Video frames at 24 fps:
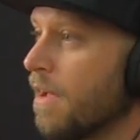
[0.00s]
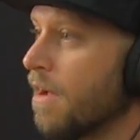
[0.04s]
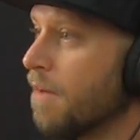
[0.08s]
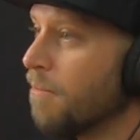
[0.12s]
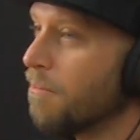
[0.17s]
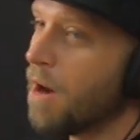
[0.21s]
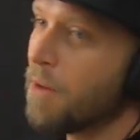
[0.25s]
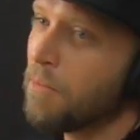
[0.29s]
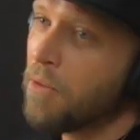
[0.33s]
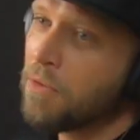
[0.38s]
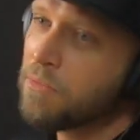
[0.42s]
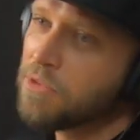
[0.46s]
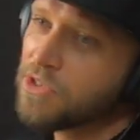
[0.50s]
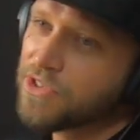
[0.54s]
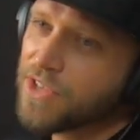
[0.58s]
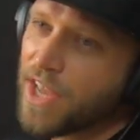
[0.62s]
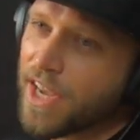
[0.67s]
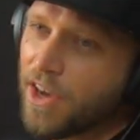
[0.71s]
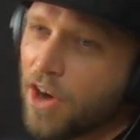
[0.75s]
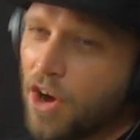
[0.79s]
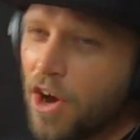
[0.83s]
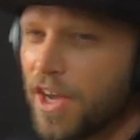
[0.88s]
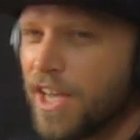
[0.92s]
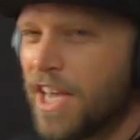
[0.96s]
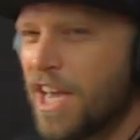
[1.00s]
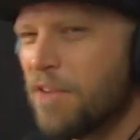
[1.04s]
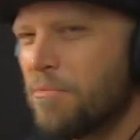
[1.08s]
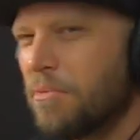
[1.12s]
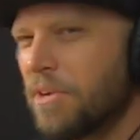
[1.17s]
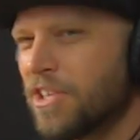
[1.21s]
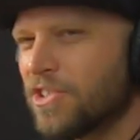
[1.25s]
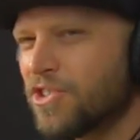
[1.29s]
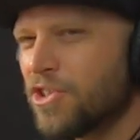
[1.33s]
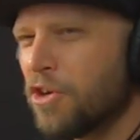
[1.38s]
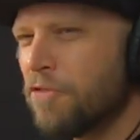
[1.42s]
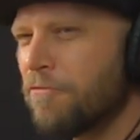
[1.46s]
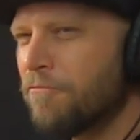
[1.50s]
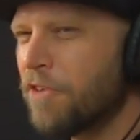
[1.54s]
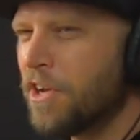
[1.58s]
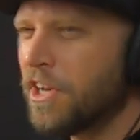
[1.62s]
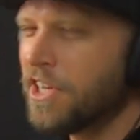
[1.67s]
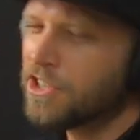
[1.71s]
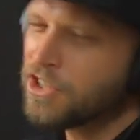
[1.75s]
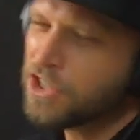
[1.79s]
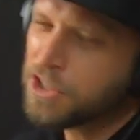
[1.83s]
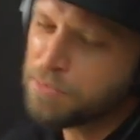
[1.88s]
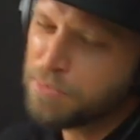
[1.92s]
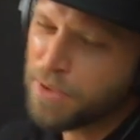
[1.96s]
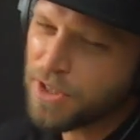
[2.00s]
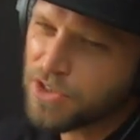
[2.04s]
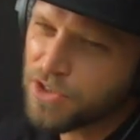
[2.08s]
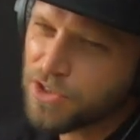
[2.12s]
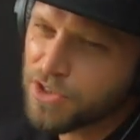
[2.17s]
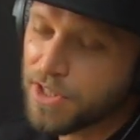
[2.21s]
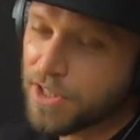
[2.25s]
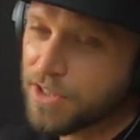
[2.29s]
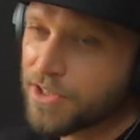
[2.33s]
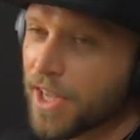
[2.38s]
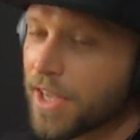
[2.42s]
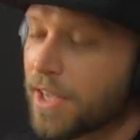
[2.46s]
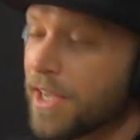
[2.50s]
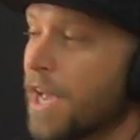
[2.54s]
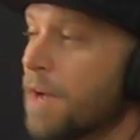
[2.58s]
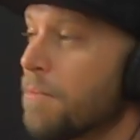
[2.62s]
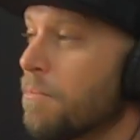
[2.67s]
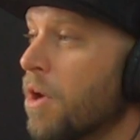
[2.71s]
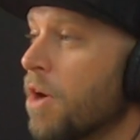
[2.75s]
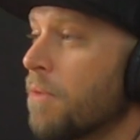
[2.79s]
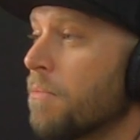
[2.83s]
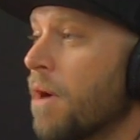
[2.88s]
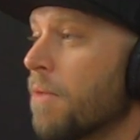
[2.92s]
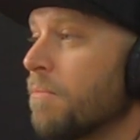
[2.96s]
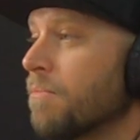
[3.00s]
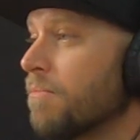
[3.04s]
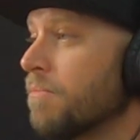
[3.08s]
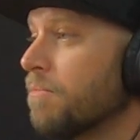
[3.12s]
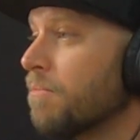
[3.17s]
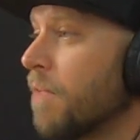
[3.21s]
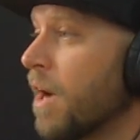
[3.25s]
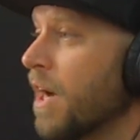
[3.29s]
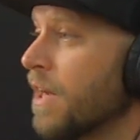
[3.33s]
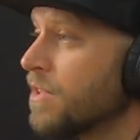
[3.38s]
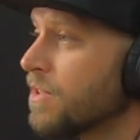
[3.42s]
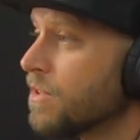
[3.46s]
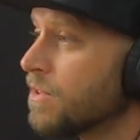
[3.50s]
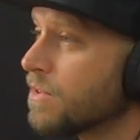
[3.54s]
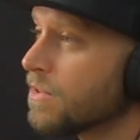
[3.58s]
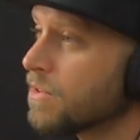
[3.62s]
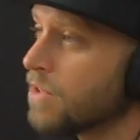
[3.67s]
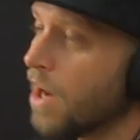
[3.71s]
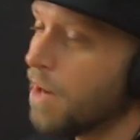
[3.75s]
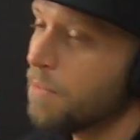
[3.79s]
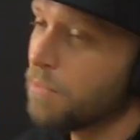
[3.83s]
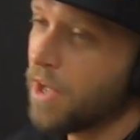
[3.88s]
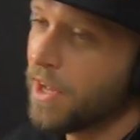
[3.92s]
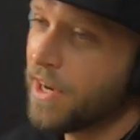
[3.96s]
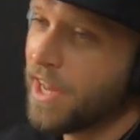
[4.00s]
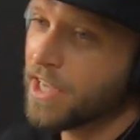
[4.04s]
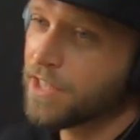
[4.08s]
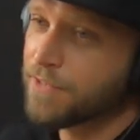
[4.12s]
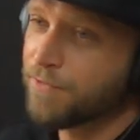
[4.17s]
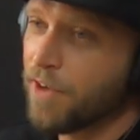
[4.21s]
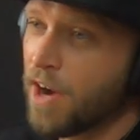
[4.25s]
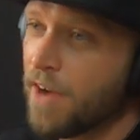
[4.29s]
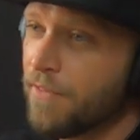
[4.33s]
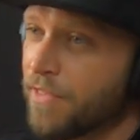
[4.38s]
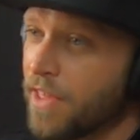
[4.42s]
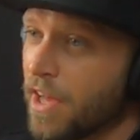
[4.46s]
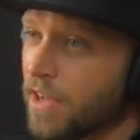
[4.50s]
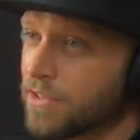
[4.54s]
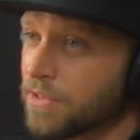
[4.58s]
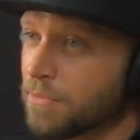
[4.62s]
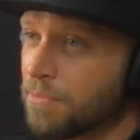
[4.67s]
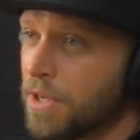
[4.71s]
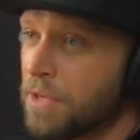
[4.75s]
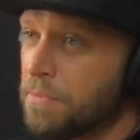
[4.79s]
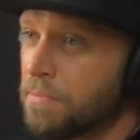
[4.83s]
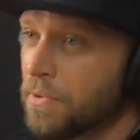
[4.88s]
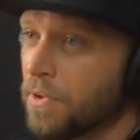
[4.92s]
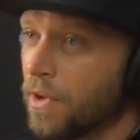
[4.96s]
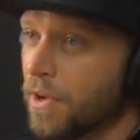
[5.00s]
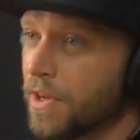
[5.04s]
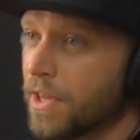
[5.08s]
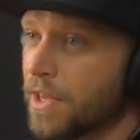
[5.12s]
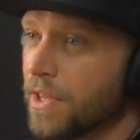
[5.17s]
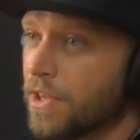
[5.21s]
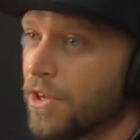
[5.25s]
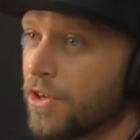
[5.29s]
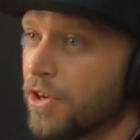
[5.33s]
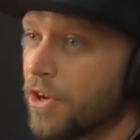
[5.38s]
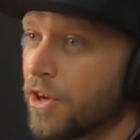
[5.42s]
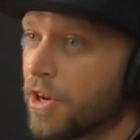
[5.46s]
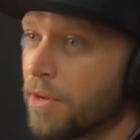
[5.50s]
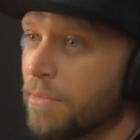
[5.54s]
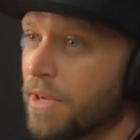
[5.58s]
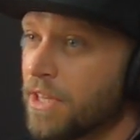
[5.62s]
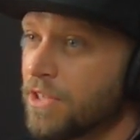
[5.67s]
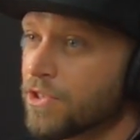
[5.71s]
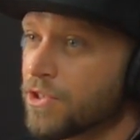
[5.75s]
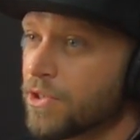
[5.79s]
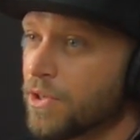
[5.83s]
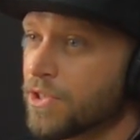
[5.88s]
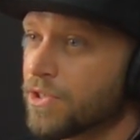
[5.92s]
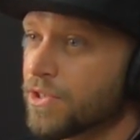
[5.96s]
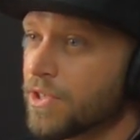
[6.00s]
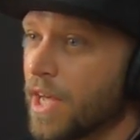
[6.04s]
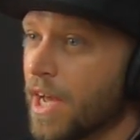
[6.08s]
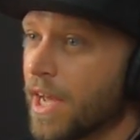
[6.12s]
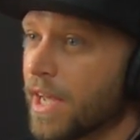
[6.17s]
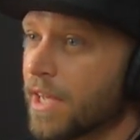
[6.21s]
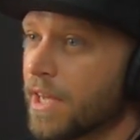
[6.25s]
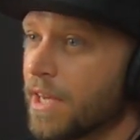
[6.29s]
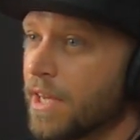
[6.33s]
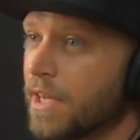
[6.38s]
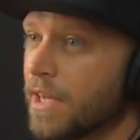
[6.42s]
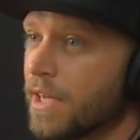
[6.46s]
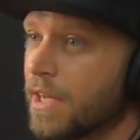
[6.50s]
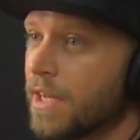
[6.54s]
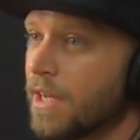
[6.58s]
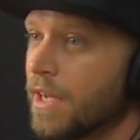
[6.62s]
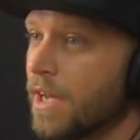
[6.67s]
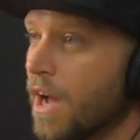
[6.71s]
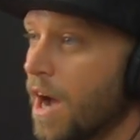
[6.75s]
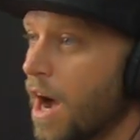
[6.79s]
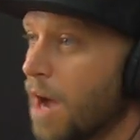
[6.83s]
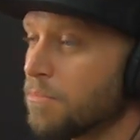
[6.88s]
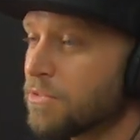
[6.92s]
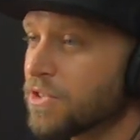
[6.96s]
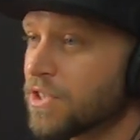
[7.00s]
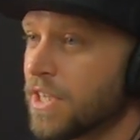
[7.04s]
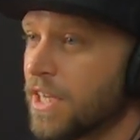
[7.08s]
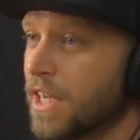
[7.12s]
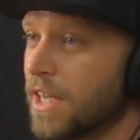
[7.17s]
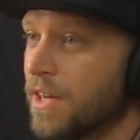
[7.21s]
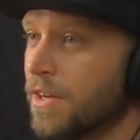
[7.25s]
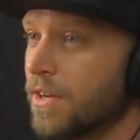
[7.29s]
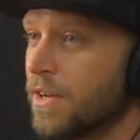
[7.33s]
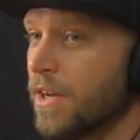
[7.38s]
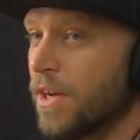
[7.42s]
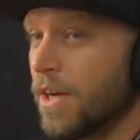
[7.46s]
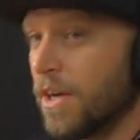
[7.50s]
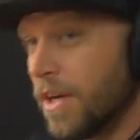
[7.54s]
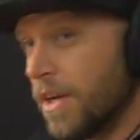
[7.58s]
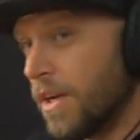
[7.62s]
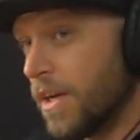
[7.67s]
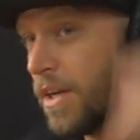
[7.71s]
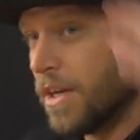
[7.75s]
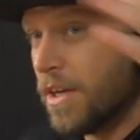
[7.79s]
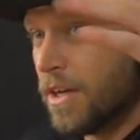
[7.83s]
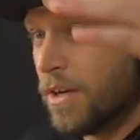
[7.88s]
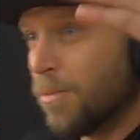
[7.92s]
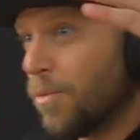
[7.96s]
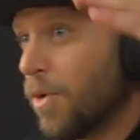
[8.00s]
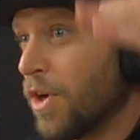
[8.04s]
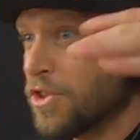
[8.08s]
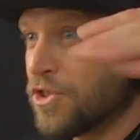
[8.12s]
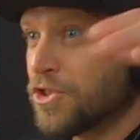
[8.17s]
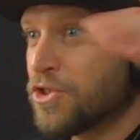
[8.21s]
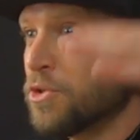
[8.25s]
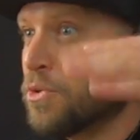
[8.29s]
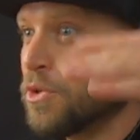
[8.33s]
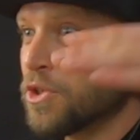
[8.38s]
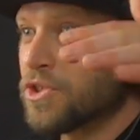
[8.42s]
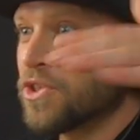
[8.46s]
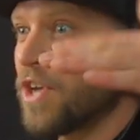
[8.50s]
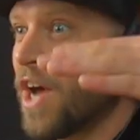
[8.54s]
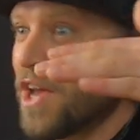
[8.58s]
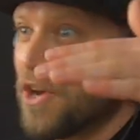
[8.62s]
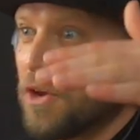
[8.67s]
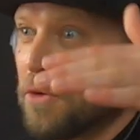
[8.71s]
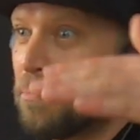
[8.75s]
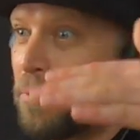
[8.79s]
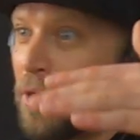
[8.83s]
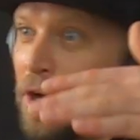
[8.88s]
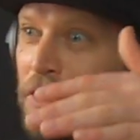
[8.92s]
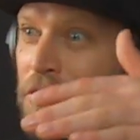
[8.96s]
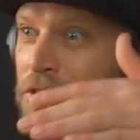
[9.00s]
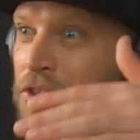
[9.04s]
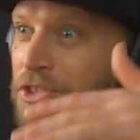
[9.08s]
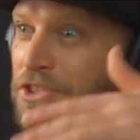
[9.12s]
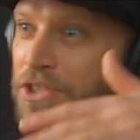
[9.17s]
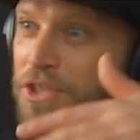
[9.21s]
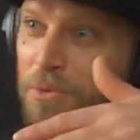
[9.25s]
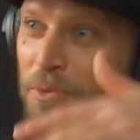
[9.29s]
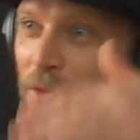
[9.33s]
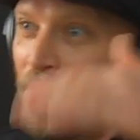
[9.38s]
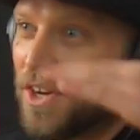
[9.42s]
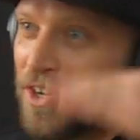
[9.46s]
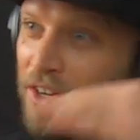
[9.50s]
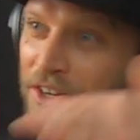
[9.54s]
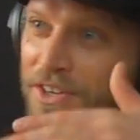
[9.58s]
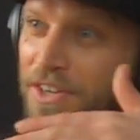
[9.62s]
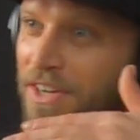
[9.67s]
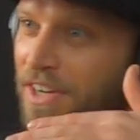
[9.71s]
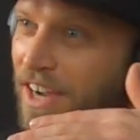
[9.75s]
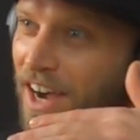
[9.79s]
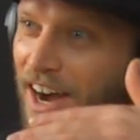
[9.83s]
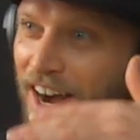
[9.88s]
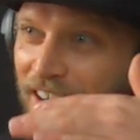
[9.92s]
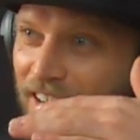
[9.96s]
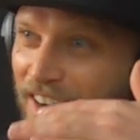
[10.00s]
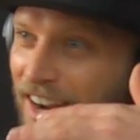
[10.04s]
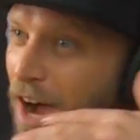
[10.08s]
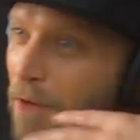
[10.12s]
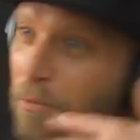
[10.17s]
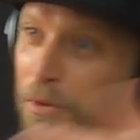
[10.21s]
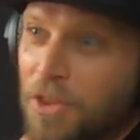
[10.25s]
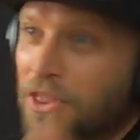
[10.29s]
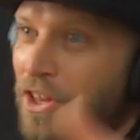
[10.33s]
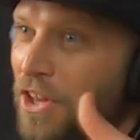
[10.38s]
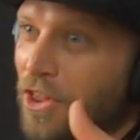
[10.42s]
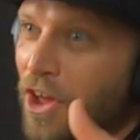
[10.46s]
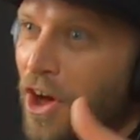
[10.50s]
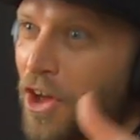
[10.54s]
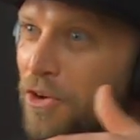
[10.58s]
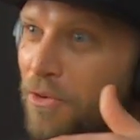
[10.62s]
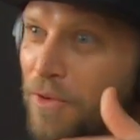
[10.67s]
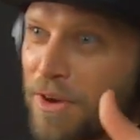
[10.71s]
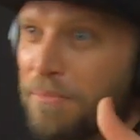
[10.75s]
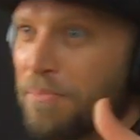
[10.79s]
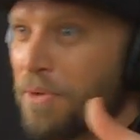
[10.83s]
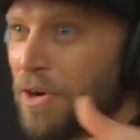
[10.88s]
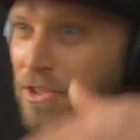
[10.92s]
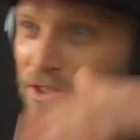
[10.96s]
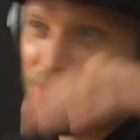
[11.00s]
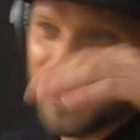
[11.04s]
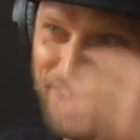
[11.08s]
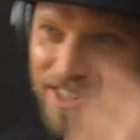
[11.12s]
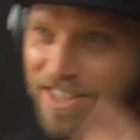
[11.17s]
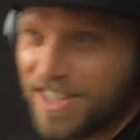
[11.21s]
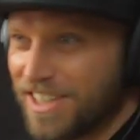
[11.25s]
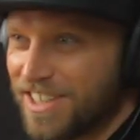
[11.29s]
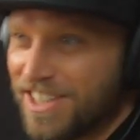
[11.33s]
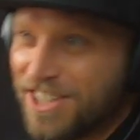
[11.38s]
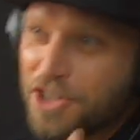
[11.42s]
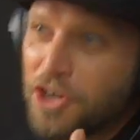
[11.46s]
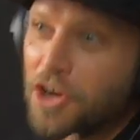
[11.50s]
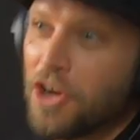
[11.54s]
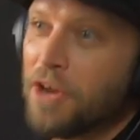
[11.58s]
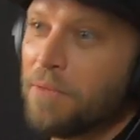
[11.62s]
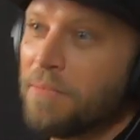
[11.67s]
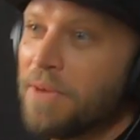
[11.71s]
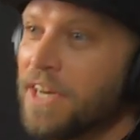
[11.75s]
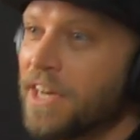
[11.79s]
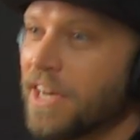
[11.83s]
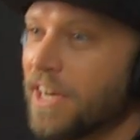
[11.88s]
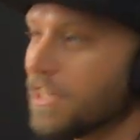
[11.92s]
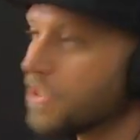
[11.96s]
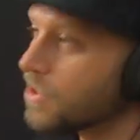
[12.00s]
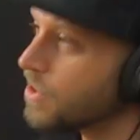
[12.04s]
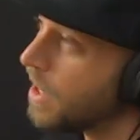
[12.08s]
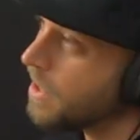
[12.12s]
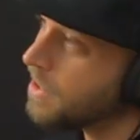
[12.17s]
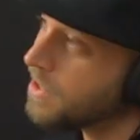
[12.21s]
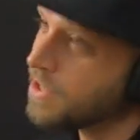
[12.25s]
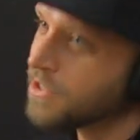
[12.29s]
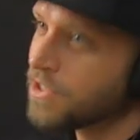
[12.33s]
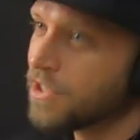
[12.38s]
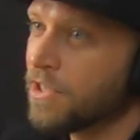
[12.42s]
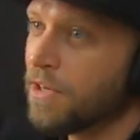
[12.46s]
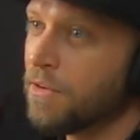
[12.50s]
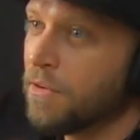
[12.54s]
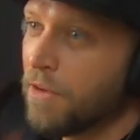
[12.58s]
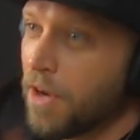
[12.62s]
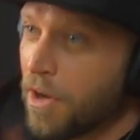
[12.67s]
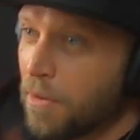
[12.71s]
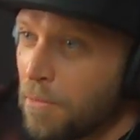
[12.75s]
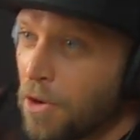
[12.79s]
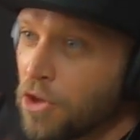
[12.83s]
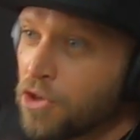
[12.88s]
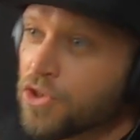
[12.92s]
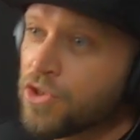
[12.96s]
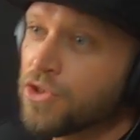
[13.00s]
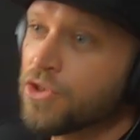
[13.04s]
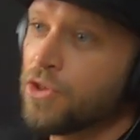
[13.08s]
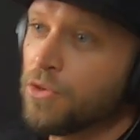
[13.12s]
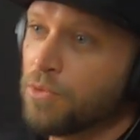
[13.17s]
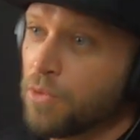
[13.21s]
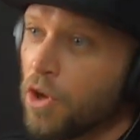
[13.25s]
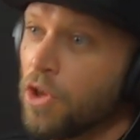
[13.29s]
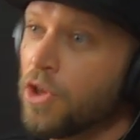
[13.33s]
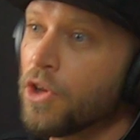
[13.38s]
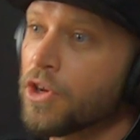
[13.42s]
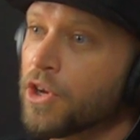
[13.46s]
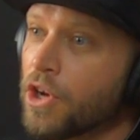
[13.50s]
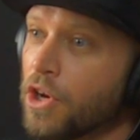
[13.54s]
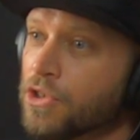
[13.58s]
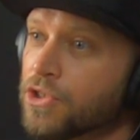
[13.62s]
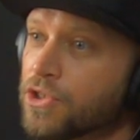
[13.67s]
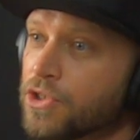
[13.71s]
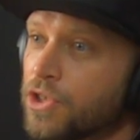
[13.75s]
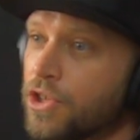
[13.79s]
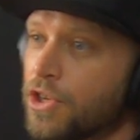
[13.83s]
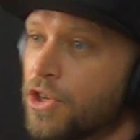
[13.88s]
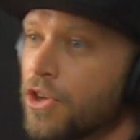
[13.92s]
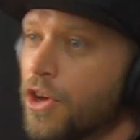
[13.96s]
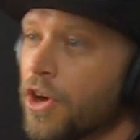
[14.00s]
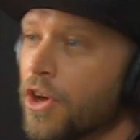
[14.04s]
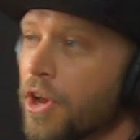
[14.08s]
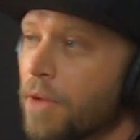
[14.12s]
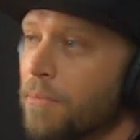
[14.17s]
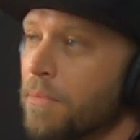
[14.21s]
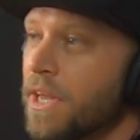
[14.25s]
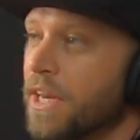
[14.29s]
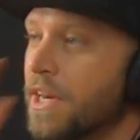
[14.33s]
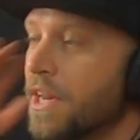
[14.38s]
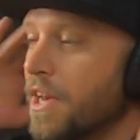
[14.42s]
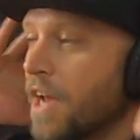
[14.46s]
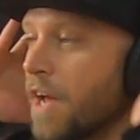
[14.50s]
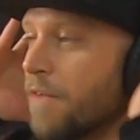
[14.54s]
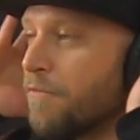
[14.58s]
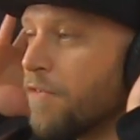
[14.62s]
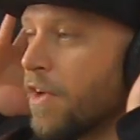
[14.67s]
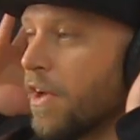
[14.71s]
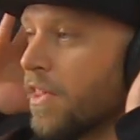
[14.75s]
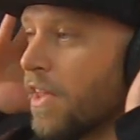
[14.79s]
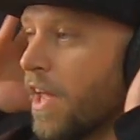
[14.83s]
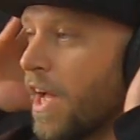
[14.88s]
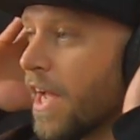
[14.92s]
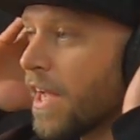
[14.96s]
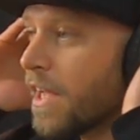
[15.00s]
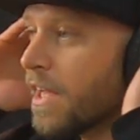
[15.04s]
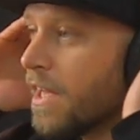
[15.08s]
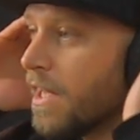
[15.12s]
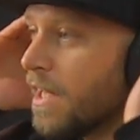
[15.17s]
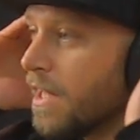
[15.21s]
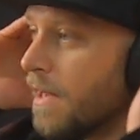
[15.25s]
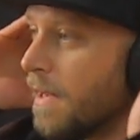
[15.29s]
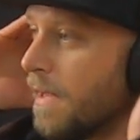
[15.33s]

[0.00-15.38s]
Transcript: my mom was like, "Oh yeah, but it's all fun. It's just pictures." And it's like, "Yeah, mom, I'm my timeline has five thousand people on it." You know what I mean? So it's like, I'm seeing one suicidal post to one I won the lottery post to the, you know what I mean? And it's it, it's a emotional roller coaster, you know what I mean? And I felt like